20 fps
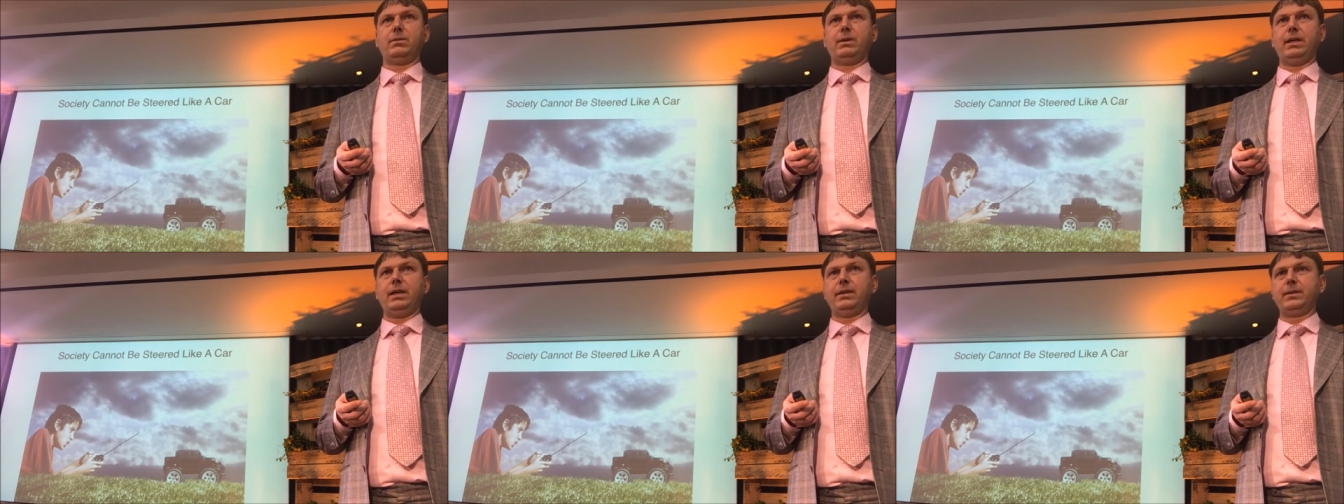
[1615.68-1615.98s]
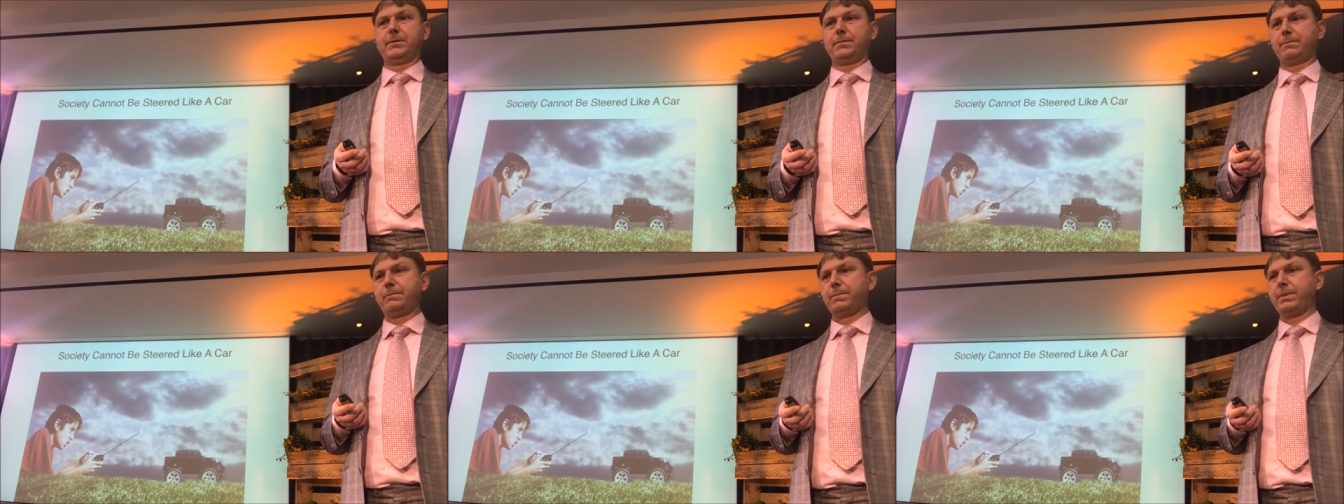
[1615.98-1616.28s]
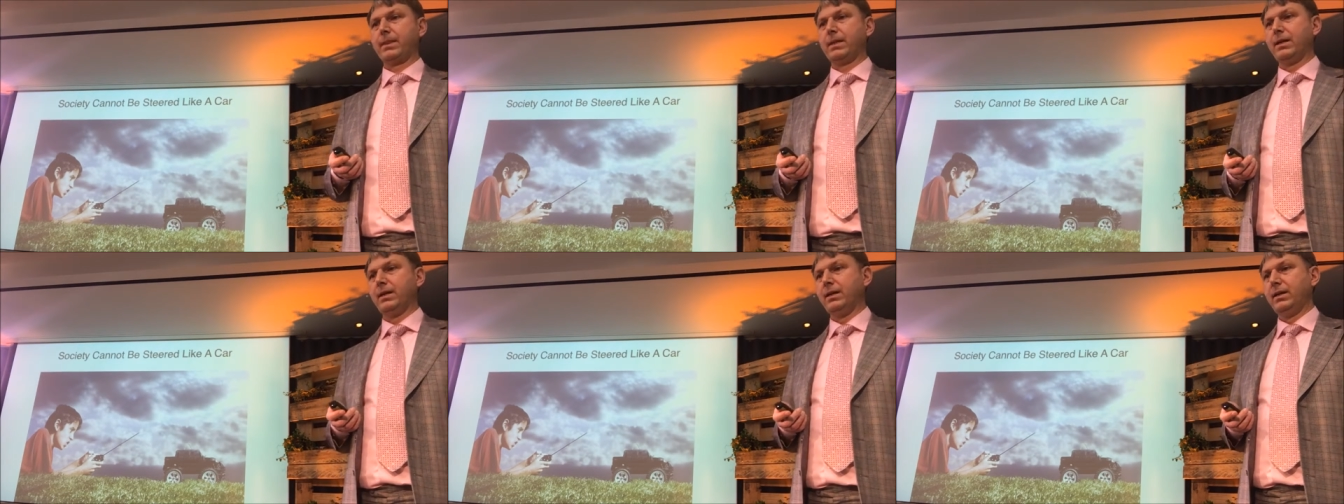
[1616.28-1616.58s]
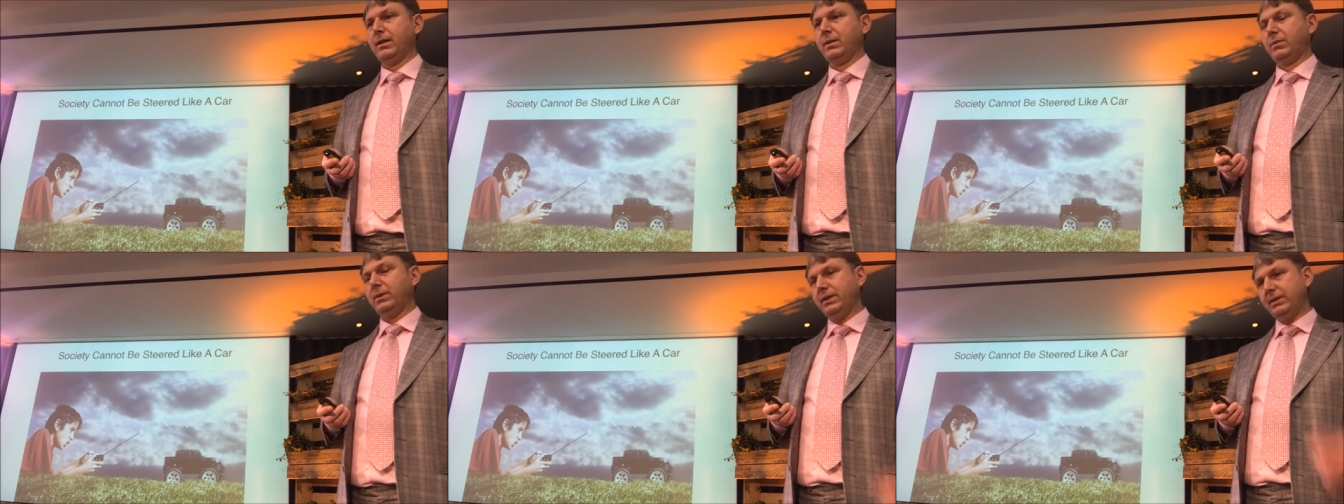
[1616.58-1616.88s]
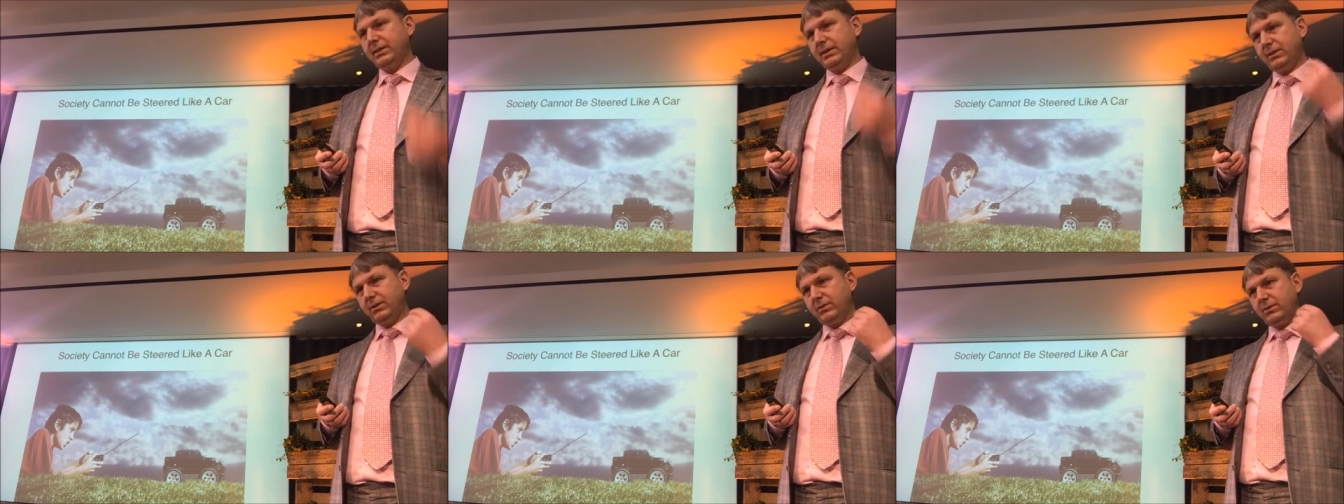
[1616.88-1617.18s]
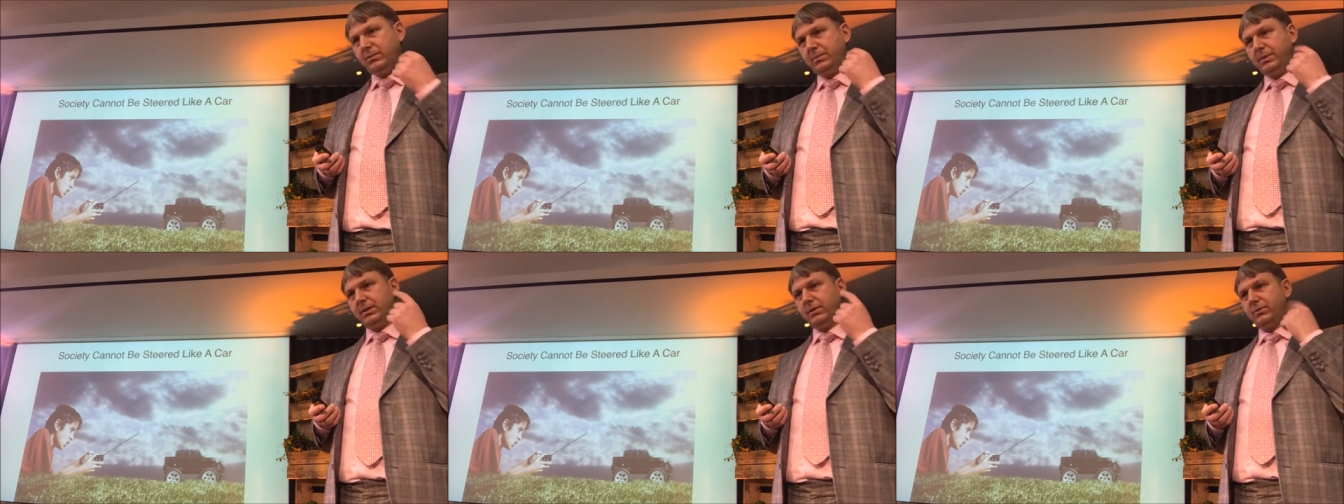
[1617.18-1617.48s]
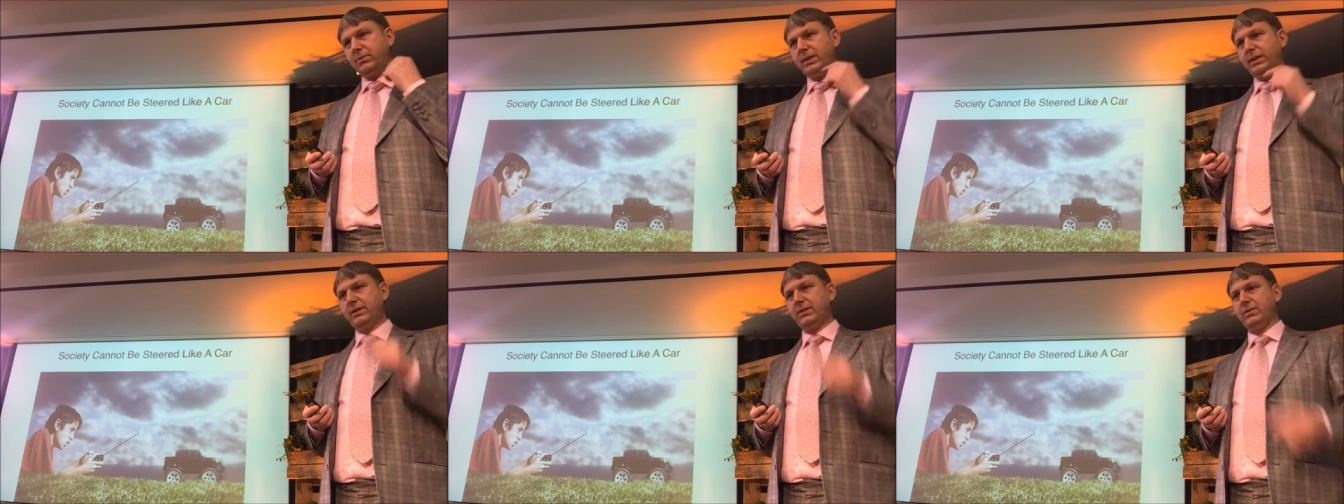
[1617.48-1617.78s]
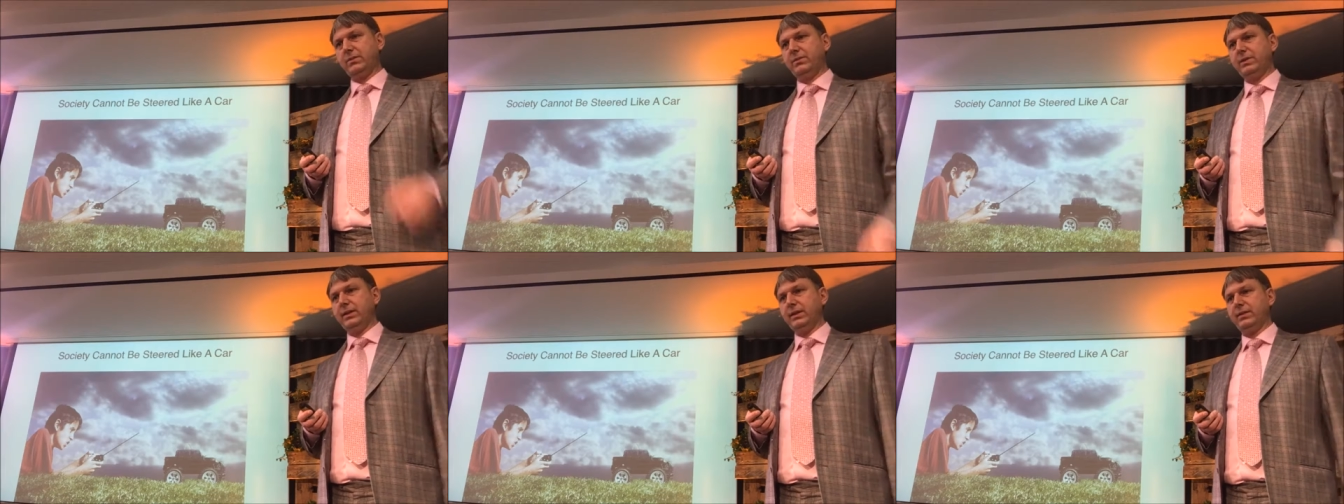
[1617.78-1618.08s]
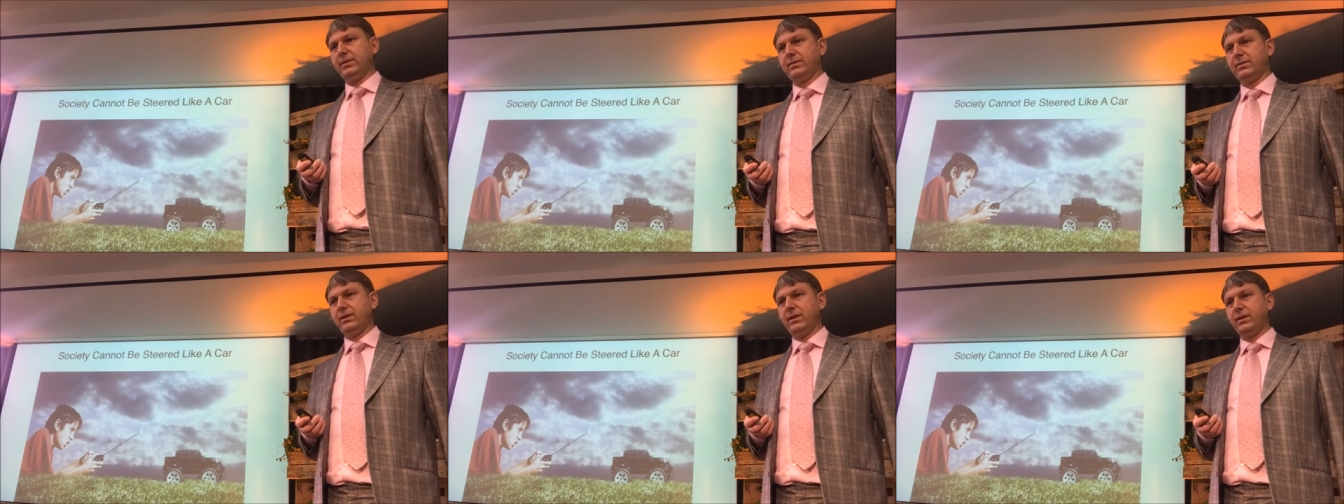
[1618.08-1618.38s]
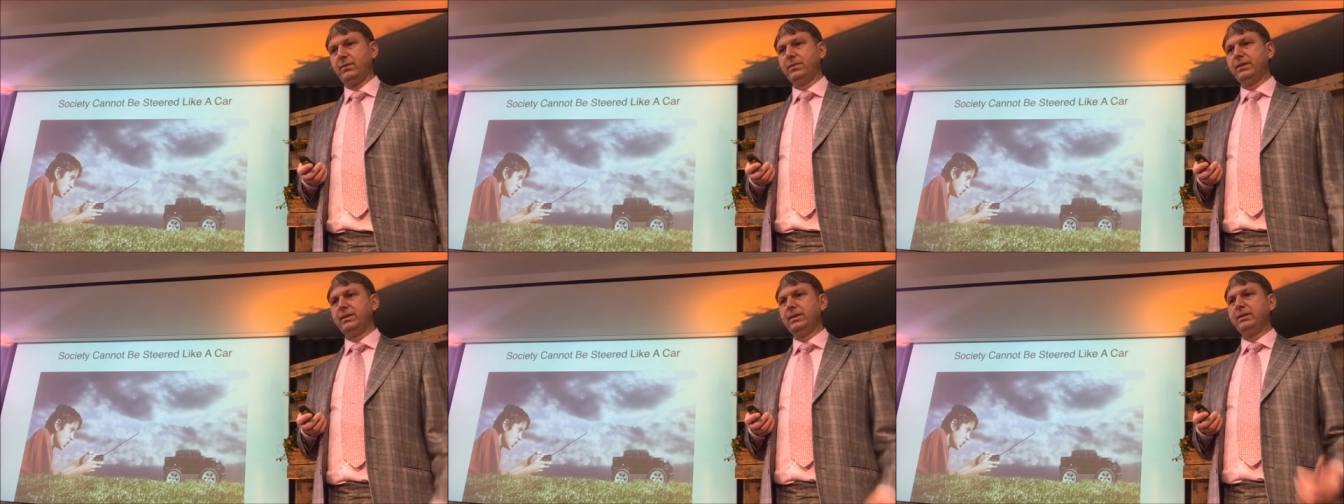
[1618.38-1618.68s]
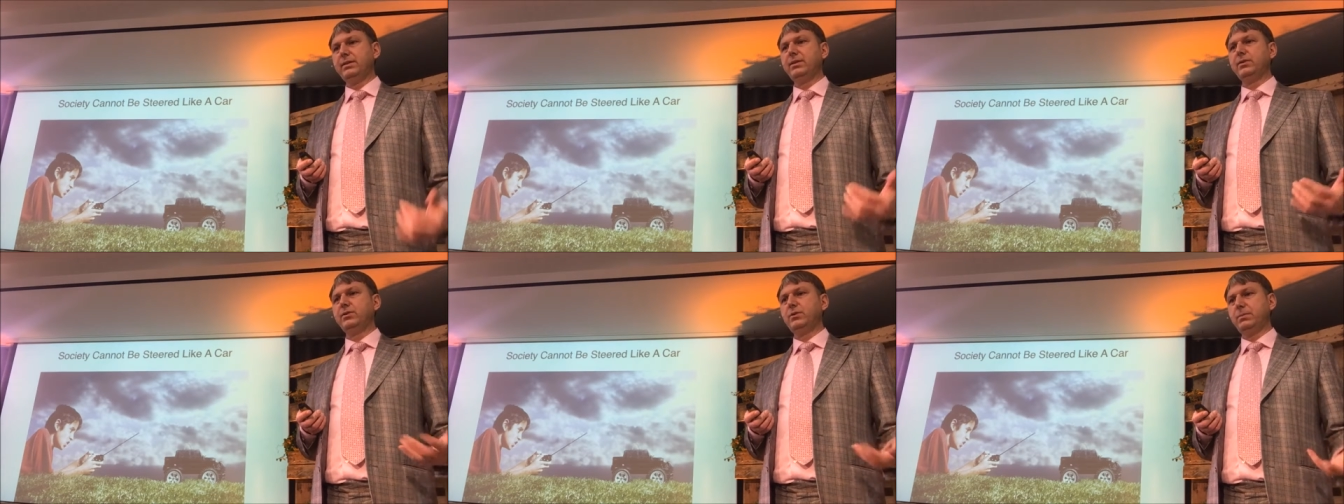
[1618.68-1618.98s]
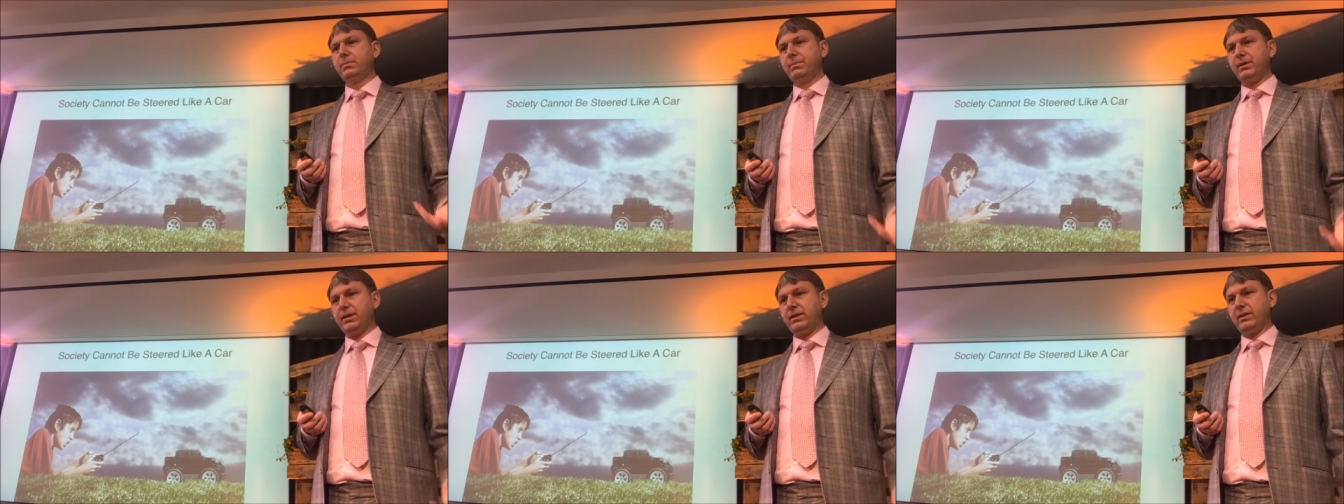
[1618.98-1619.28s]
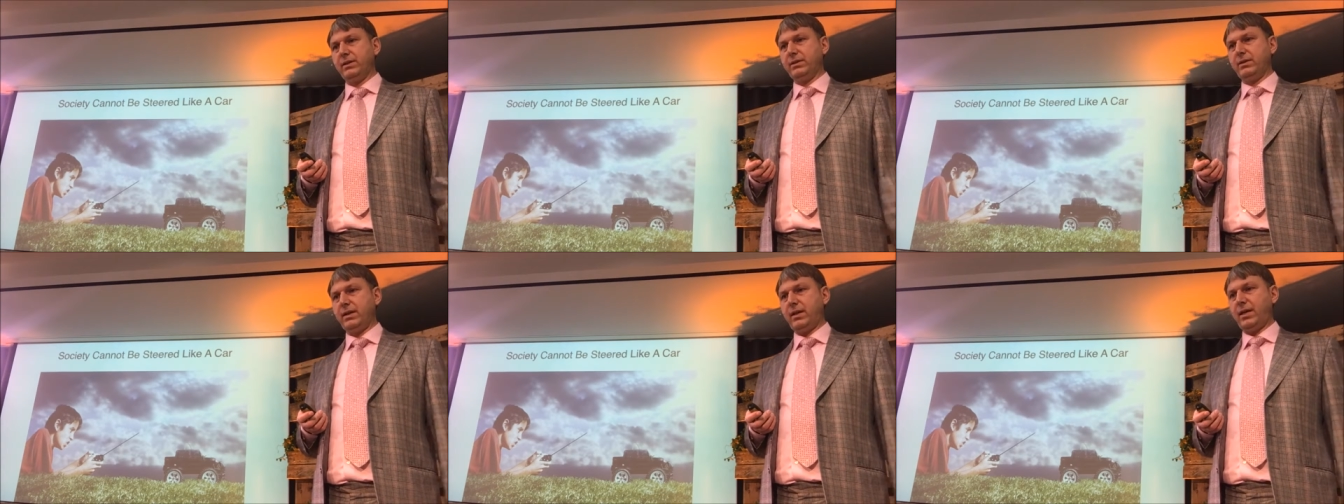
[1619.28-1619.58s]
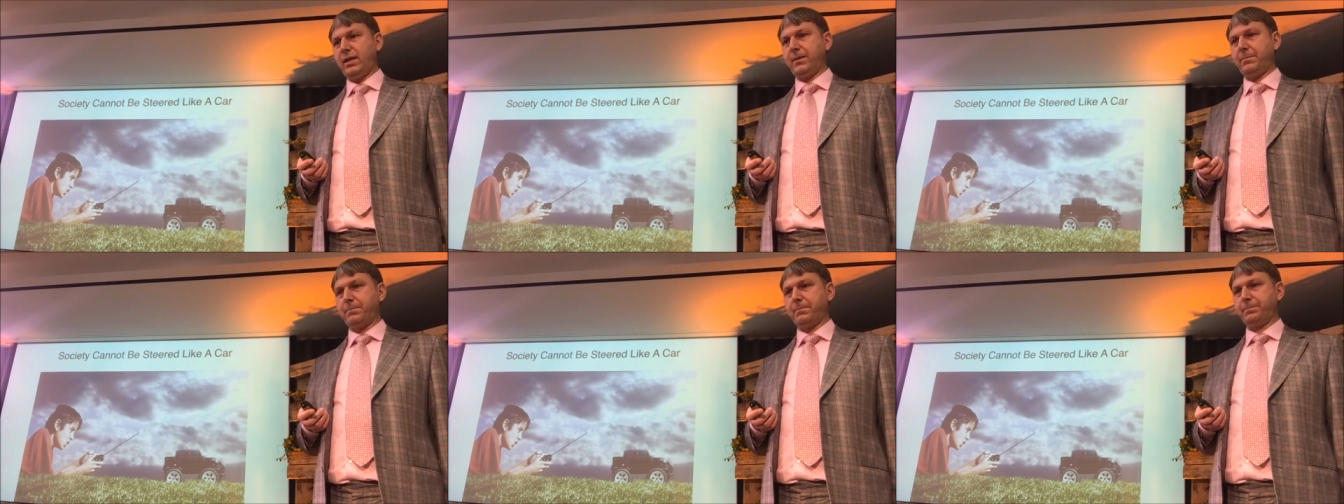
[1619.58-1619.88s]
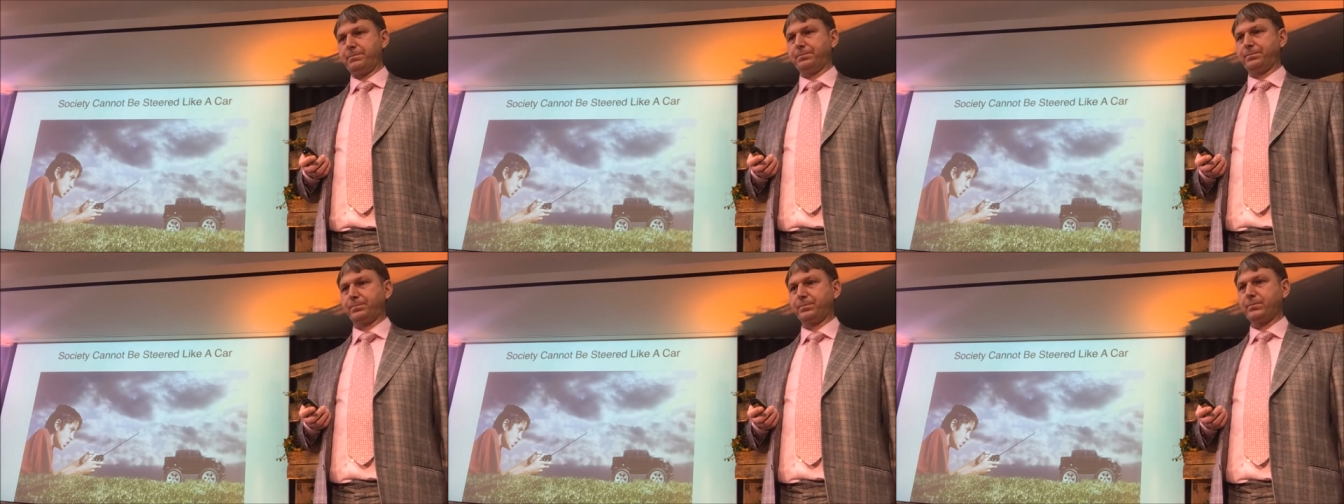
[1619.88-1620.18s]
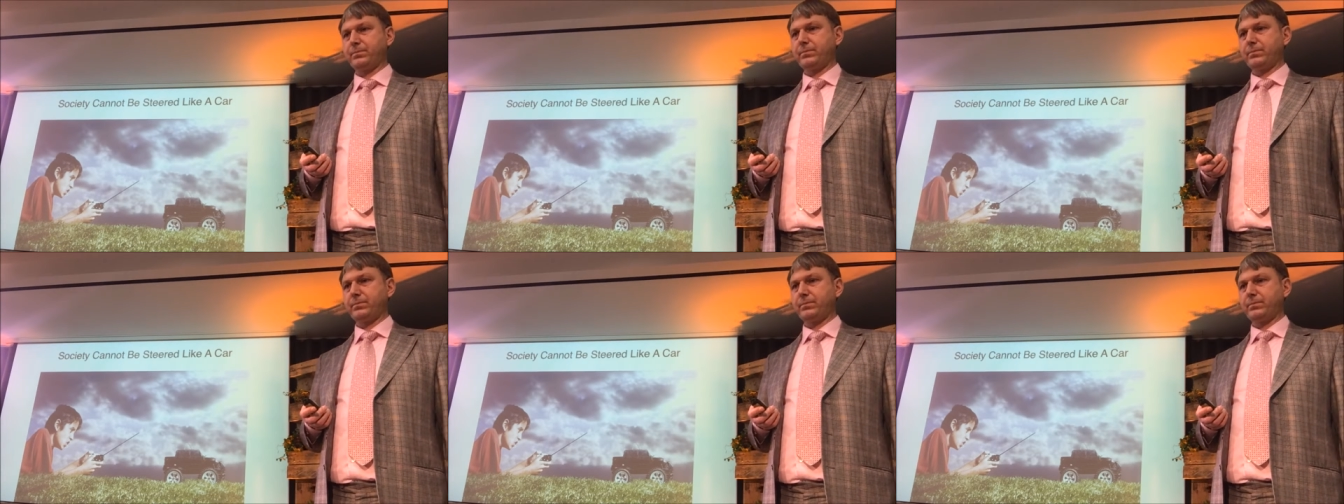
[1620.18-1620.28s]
right? We need to be aware of this. So we need a new paradigm.